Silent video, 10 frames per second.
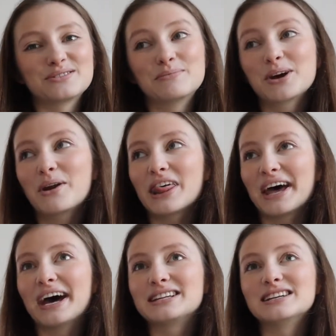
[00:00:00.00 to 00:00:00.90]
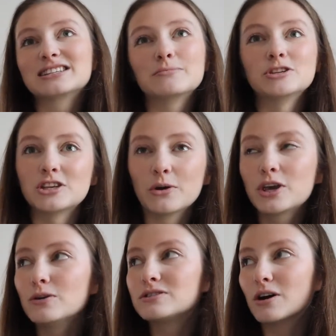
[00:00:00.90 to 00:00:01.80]
So I'm gonna go to that and it's gonna be so
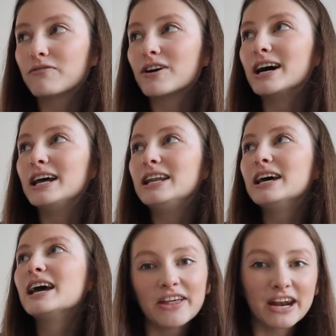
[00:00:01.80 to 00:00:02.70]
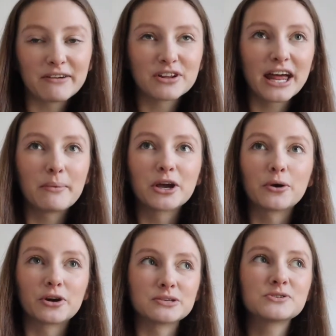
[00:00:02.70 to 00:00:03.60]
cute, so fun. And then after that, I'm gonna go
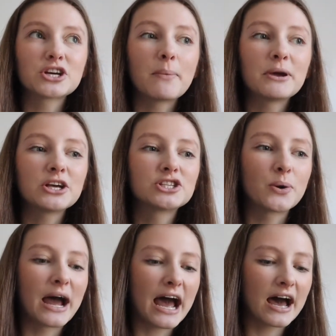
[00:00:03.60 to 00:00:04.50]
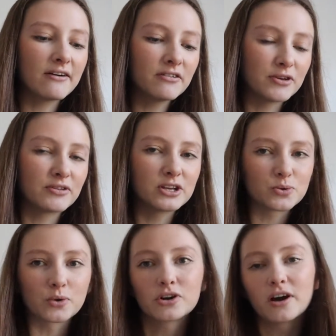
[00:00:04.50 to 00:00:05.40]
Christmas shopping. So I have a few things
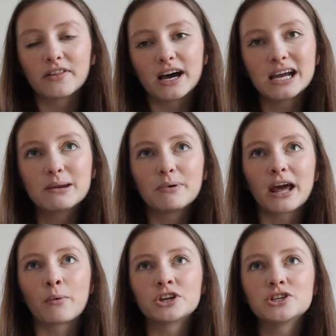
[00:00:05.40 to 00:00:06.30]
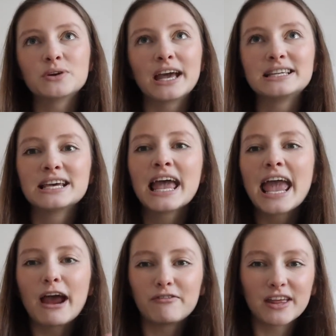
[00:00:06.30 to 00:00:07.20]
ordered online, but I want to get
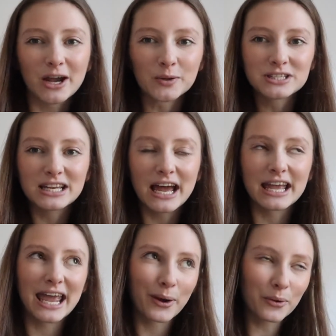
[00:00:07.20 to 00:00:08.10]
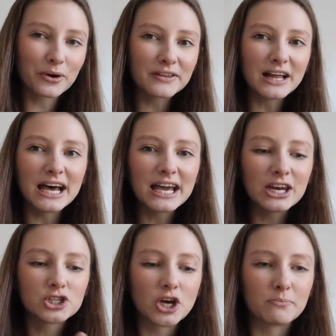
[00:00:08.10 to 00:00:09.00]
everything else that I can order
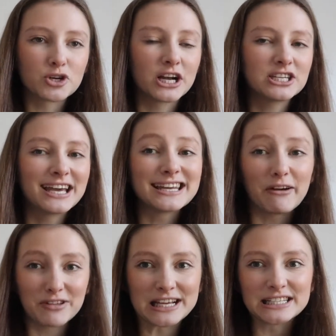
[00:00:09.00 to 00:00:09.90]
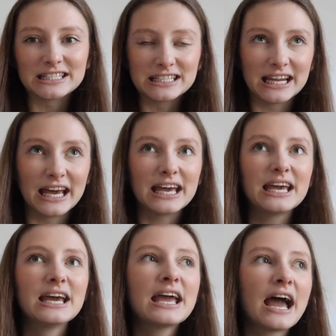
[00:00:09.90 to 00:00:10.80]
online. So I'm trying to get everything done
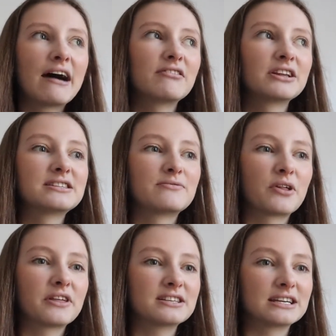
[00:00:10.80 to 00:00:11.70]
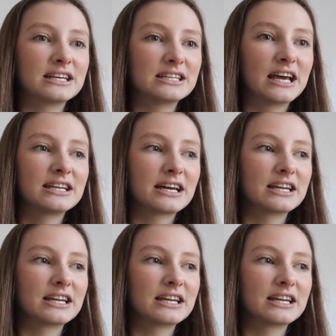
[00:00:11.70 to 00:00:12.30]
today. I have a list of all the things I need to get.